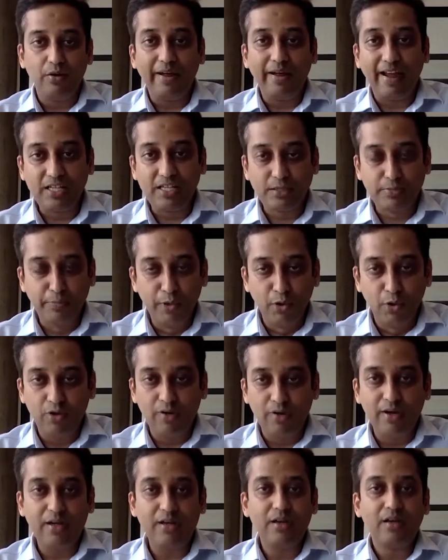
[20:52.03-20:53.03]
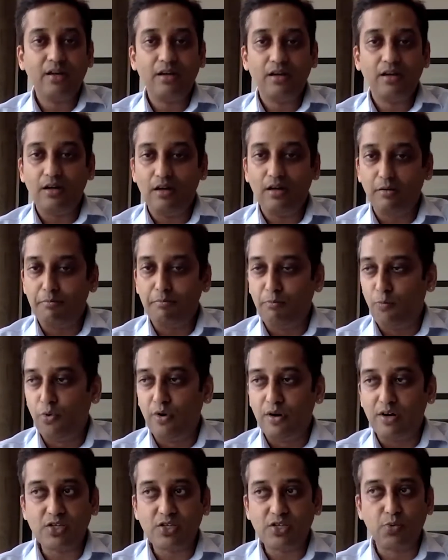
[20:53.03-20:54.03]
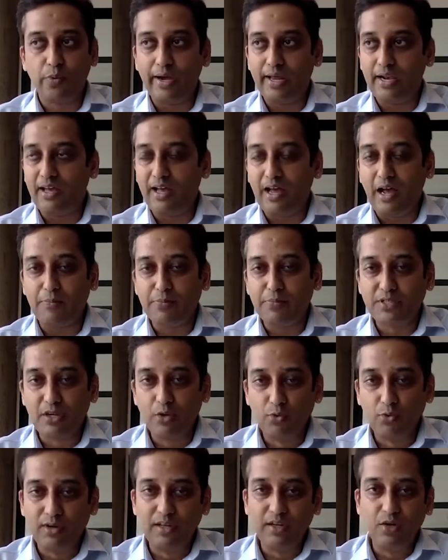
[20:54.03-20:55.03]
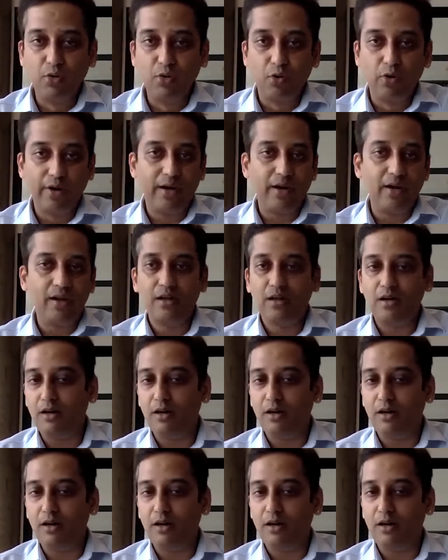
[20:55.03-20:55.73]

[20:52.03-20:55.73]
explore it, works well, absolutely go ahead.